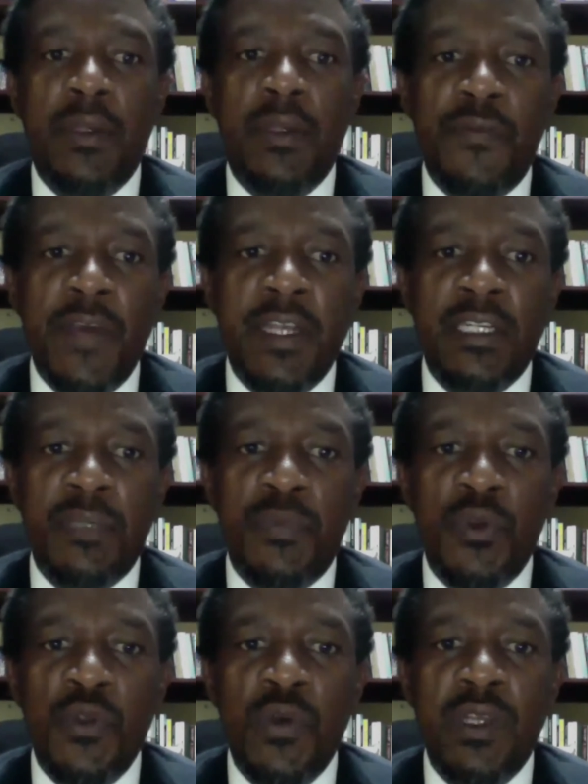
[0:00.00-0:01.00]

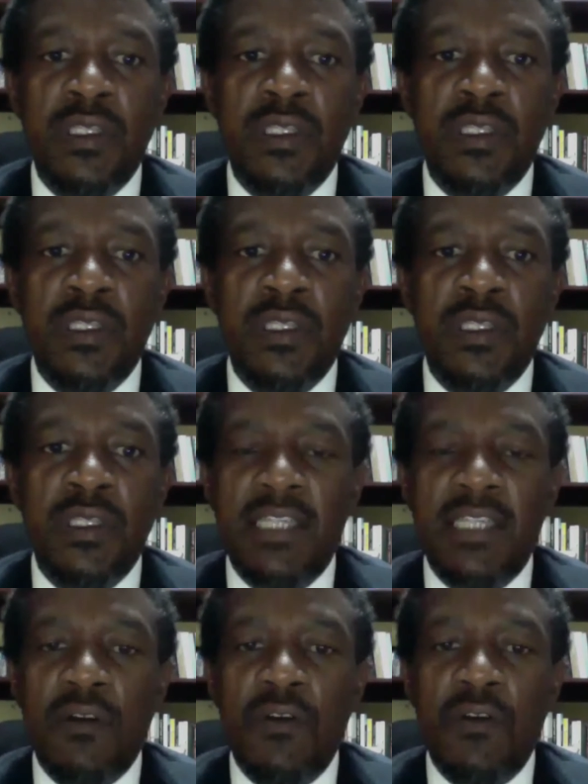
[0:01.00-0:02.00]
Entrepreneurs
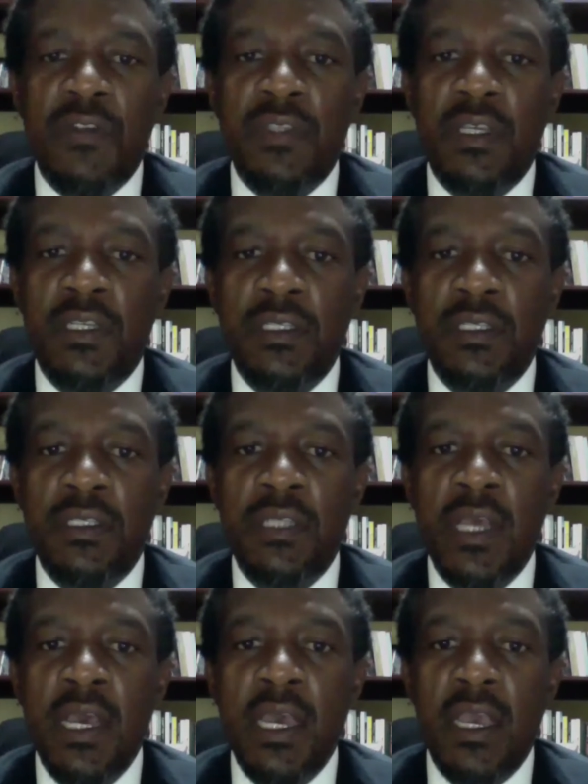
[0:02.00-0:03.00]
Digital Conversation,
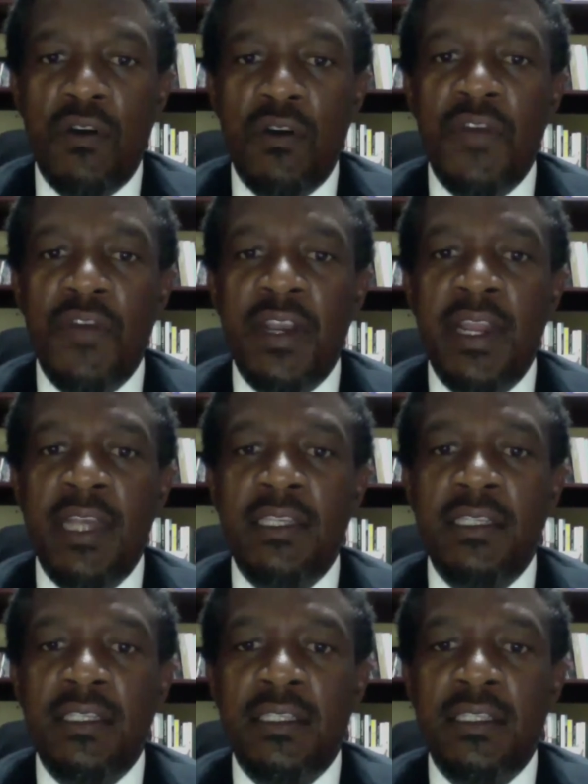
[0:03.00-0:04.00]
a COVID-19
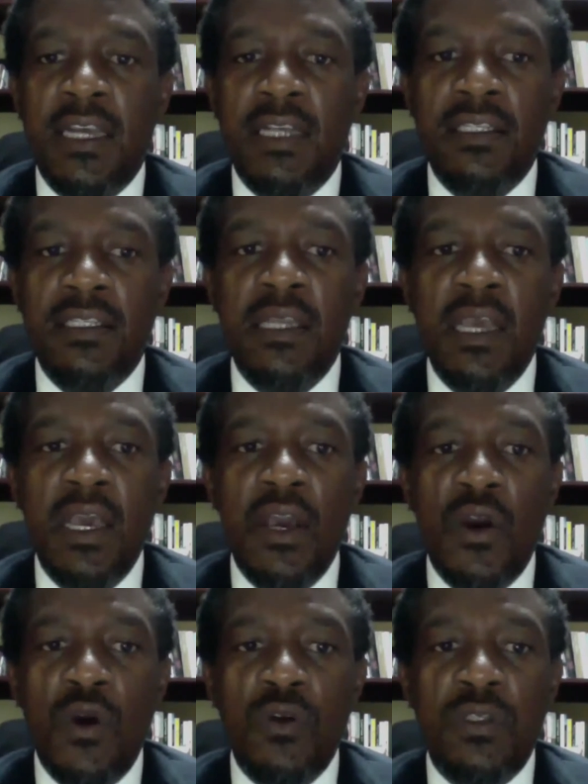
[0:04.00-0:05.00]
discussion
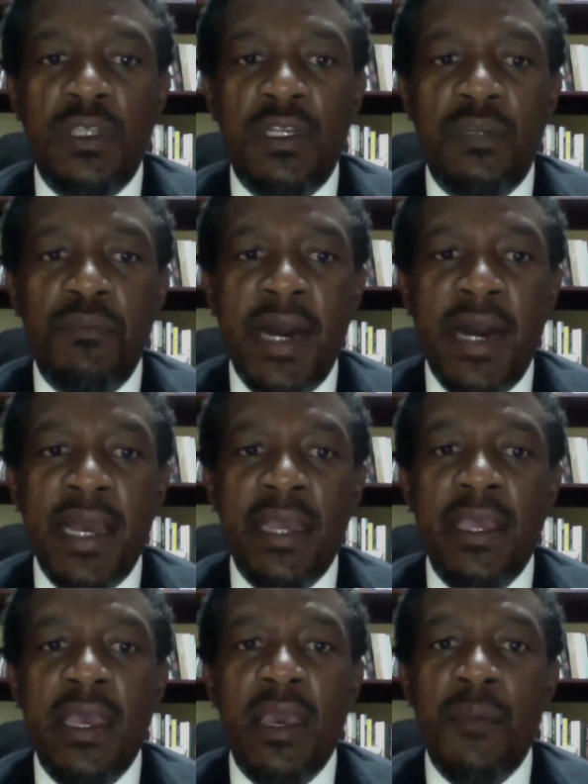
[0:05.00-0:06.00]
hosted by
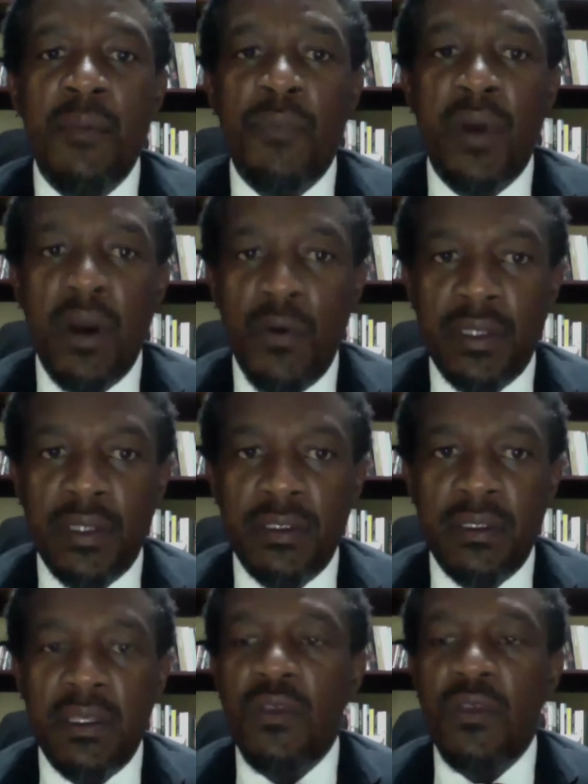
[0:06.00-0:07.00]
EmpowerWorks.
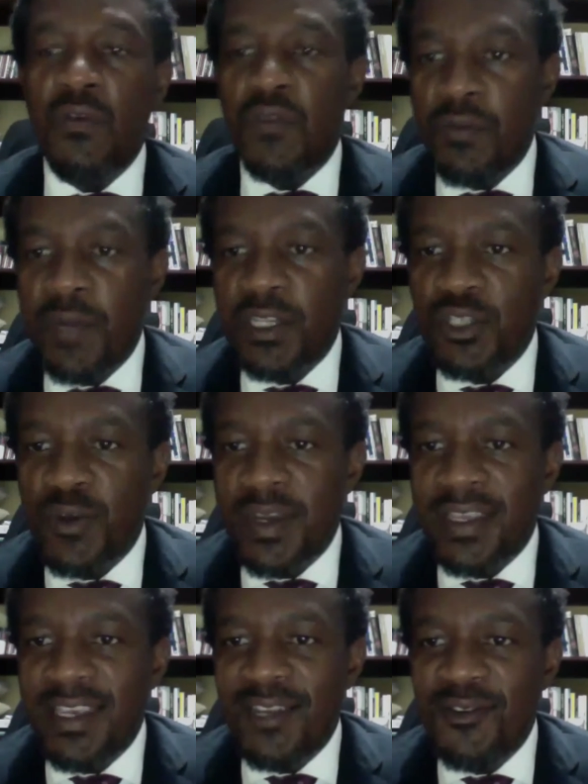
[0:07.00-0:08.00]
Thank you very much to our
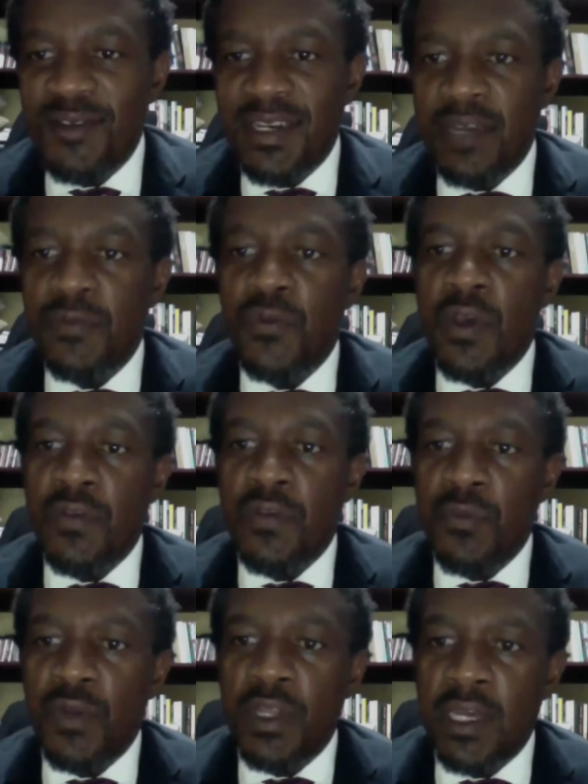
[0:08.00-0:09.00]
keynote, and for
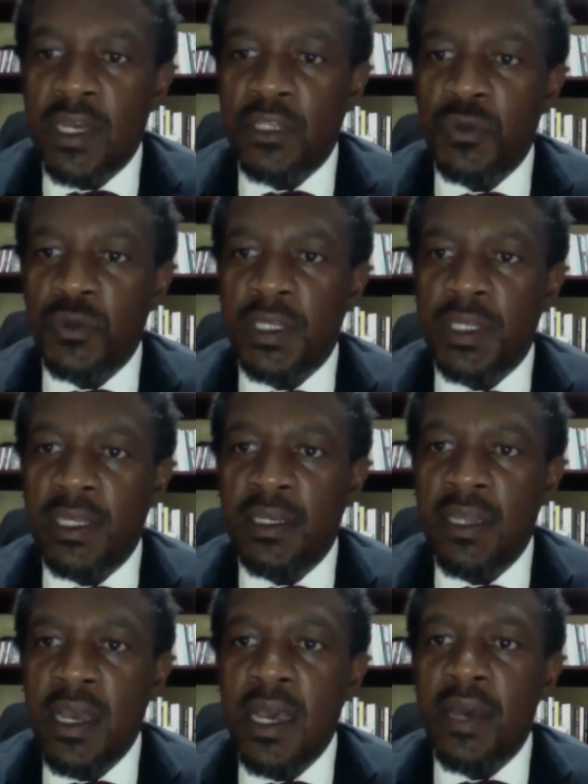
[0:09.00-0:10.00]
everybody that tuned in,
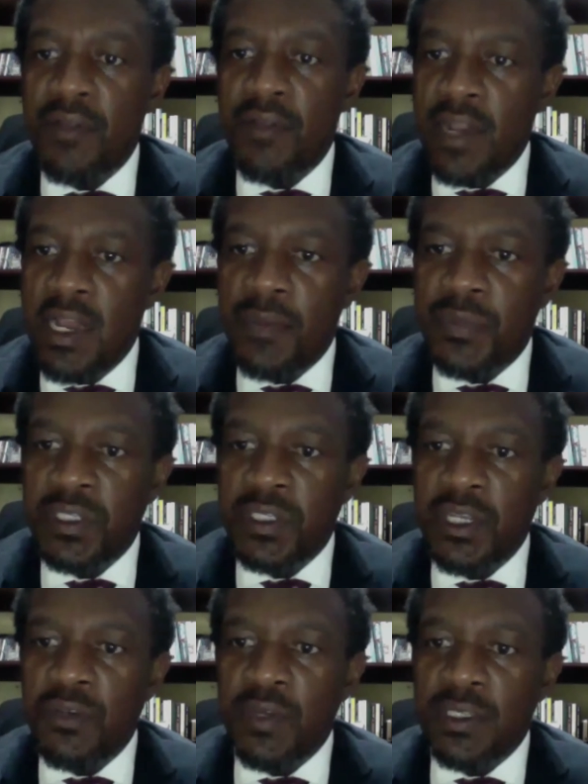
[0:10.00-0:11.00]
really
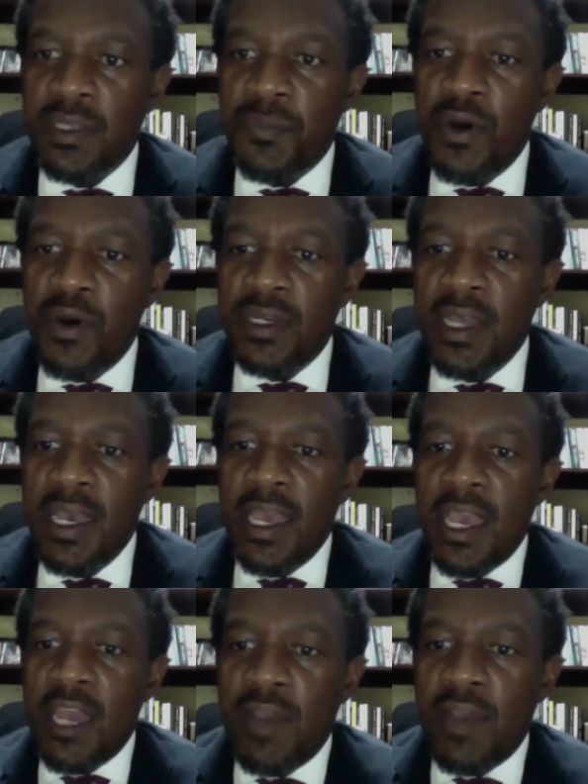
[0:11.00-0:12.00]
appreciate your support
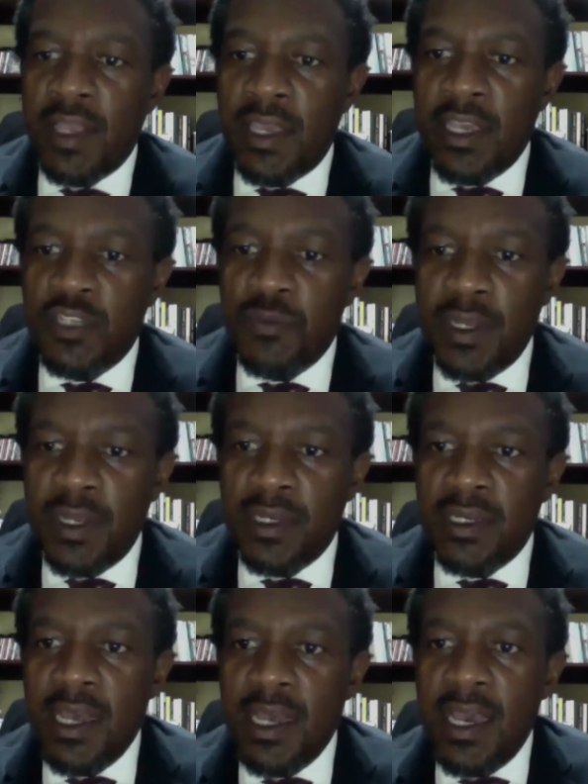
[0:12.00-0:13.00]
and your engagement.
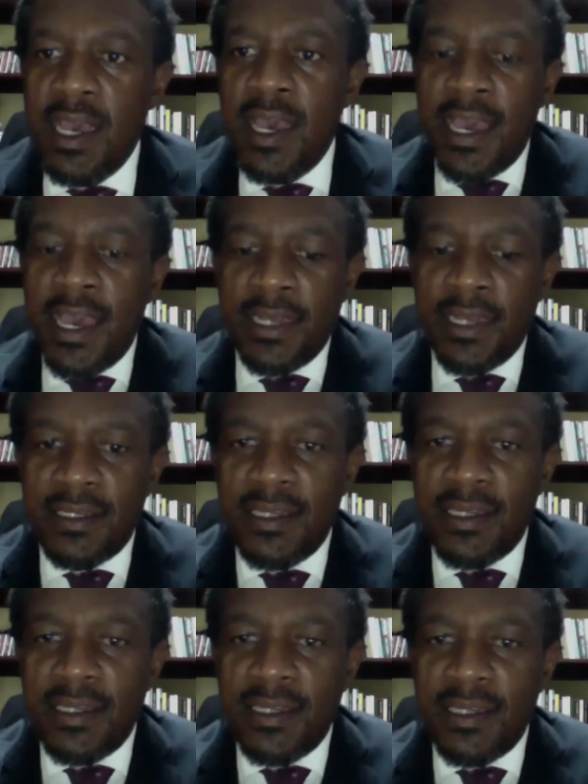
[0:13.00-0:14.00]
And
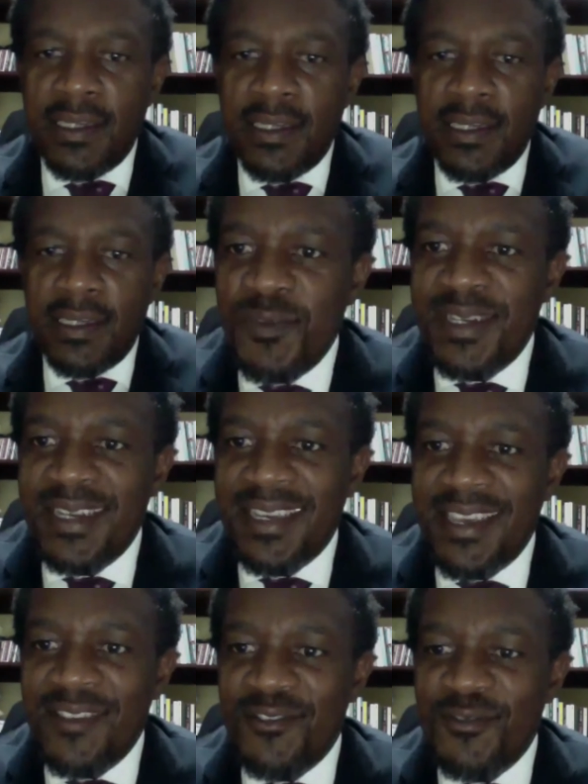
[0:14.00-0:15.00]
until we meet
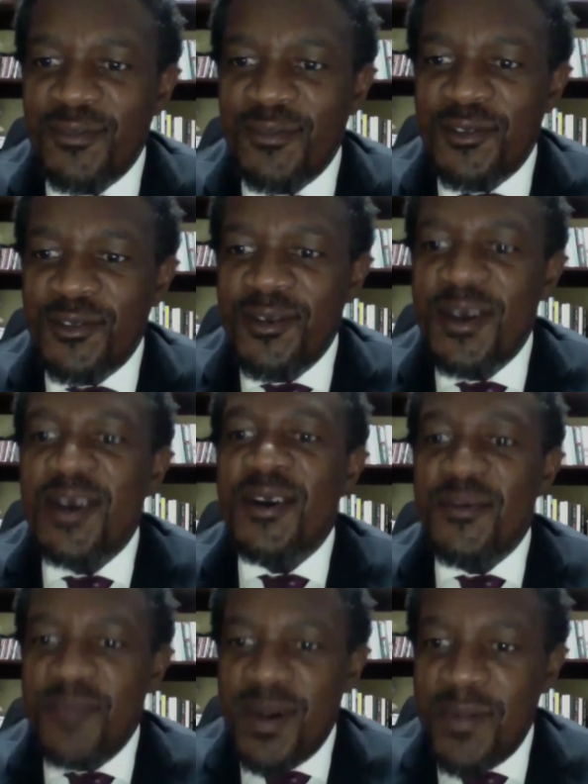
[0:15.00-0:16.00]
again tomorrow,
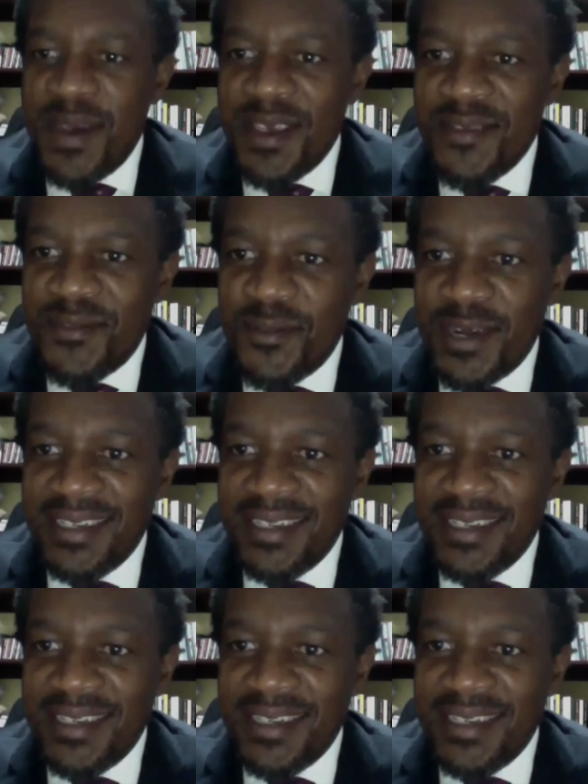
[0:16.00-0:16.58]
bye-bye everyone.